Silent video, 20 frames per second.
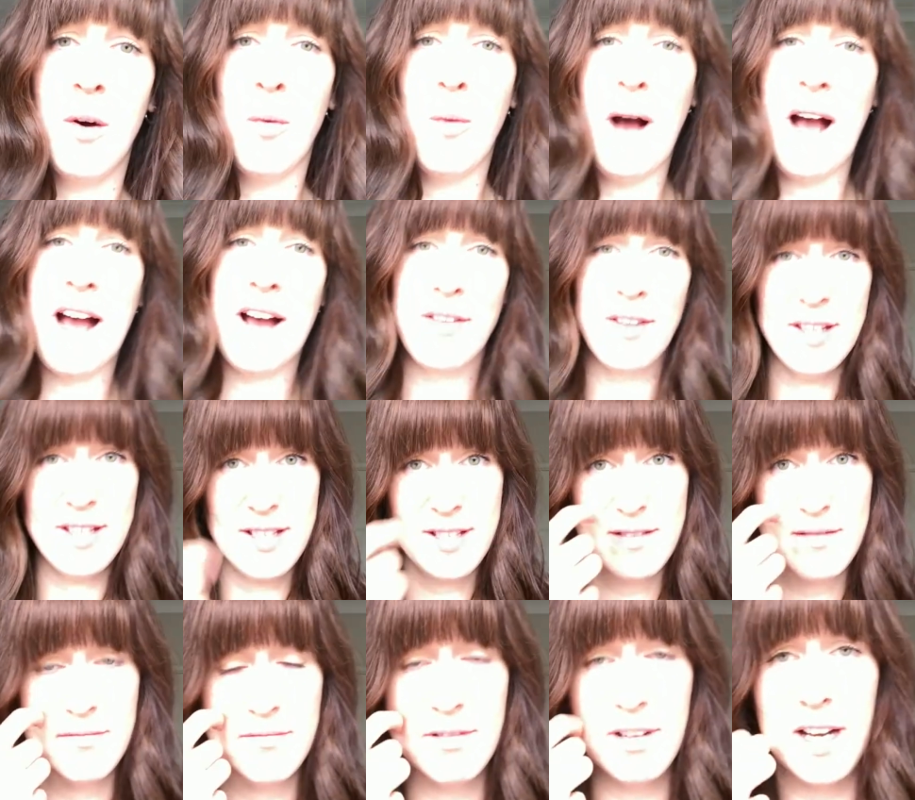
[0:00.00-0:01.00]
Wow, this
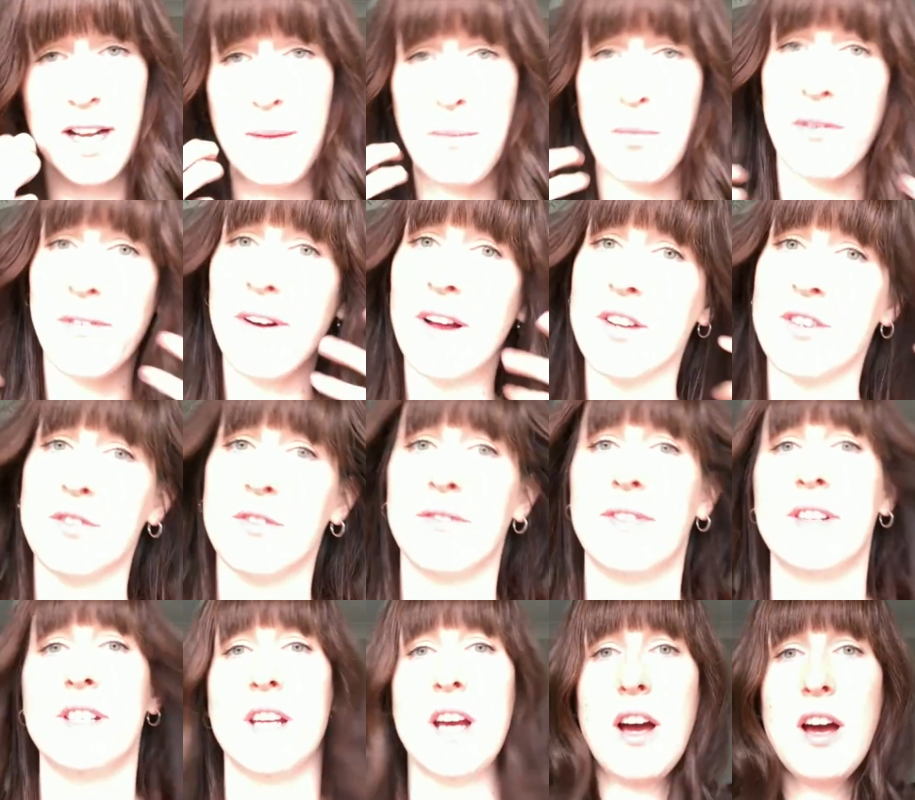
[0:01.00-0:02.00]
is a really professional
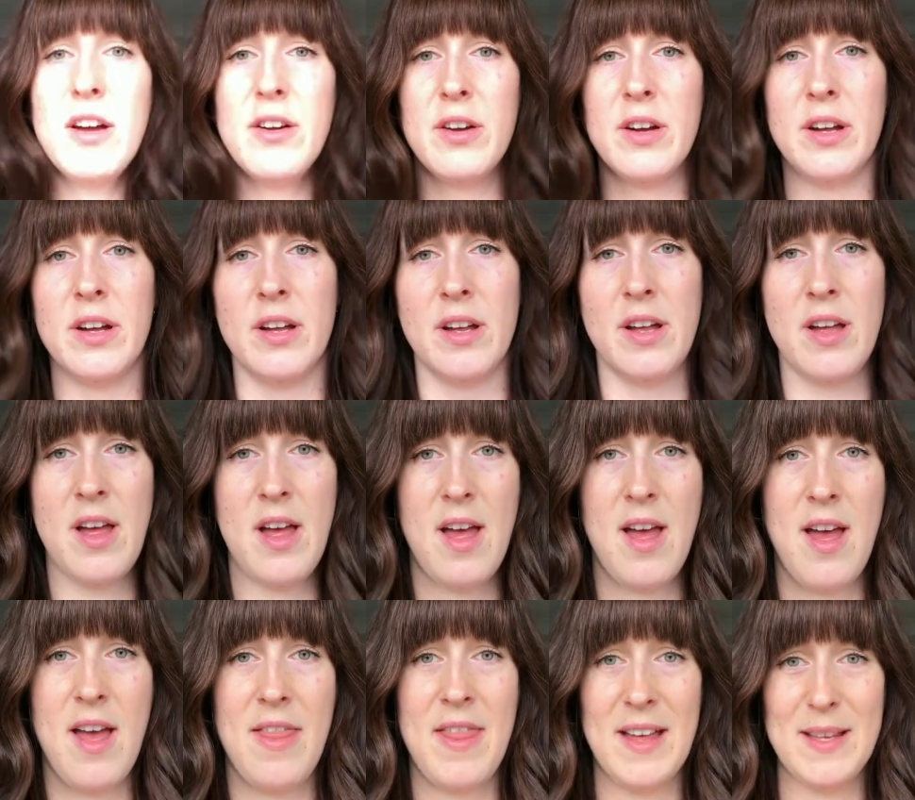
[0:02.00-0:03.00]
video.
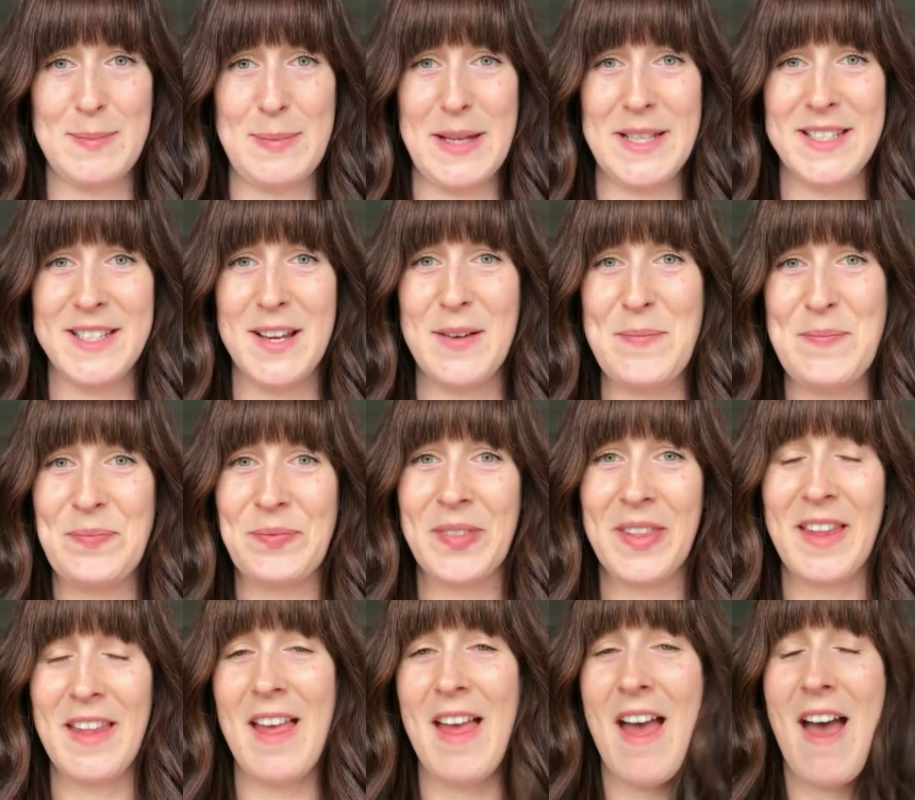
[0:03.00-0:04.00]
That's better.
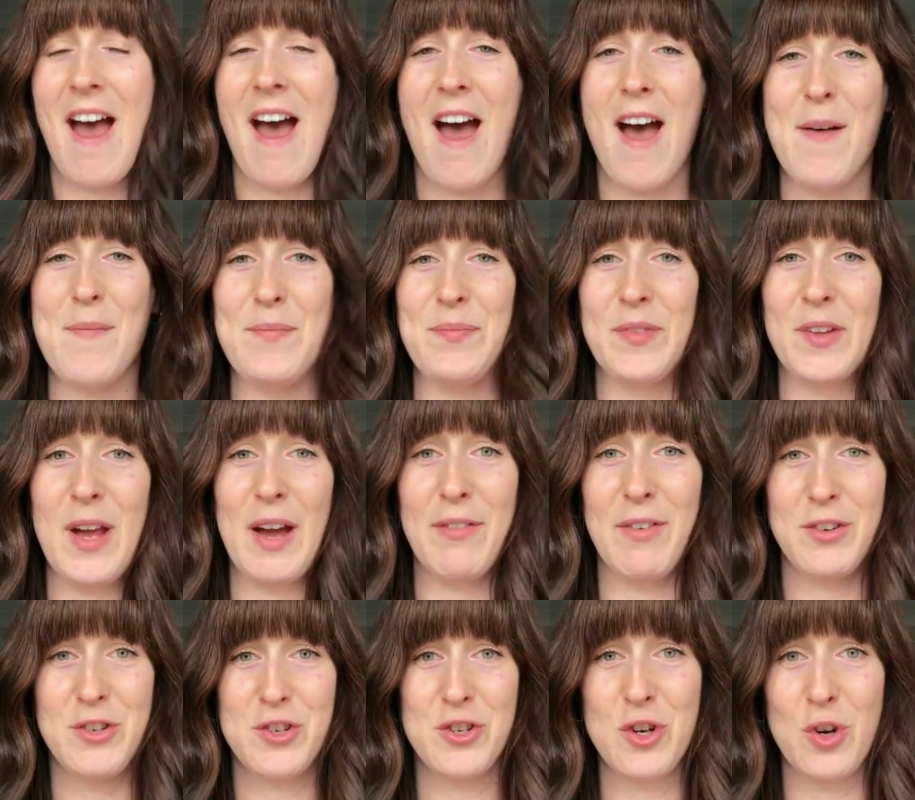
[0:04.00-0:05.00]
You have
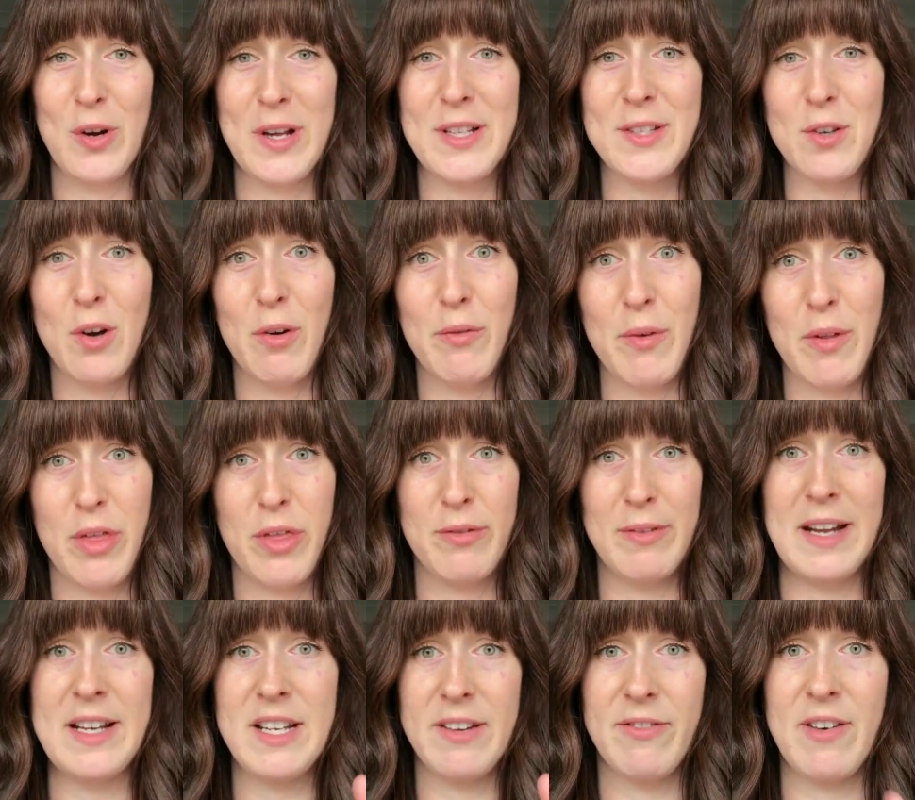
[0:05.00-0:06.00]
a choice of
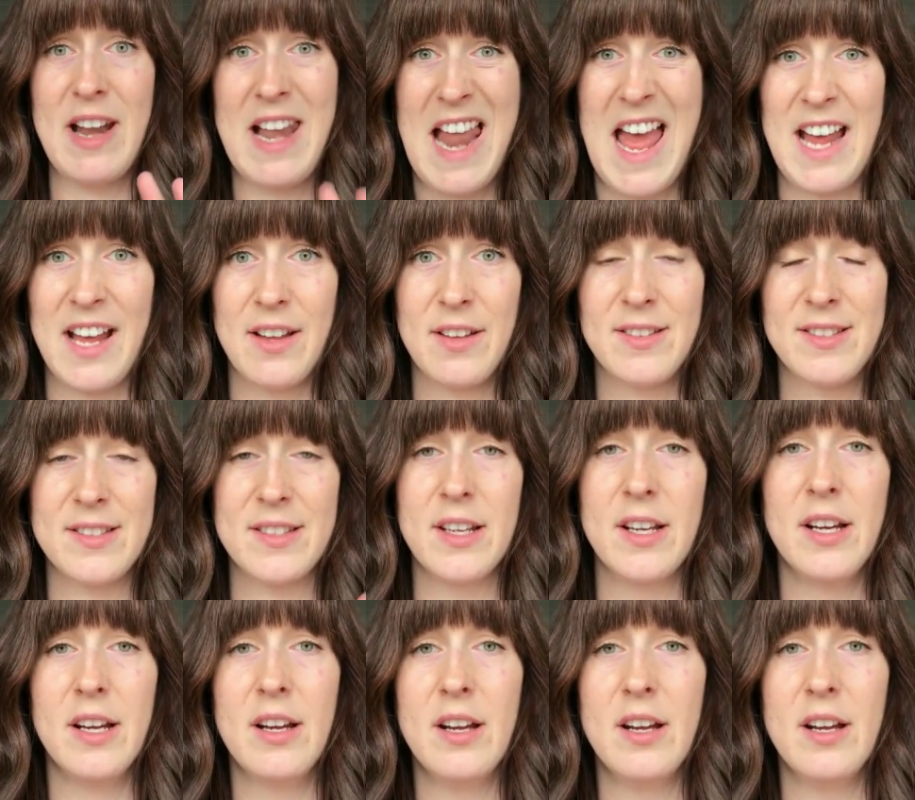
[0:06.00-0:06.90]
3 different lengths.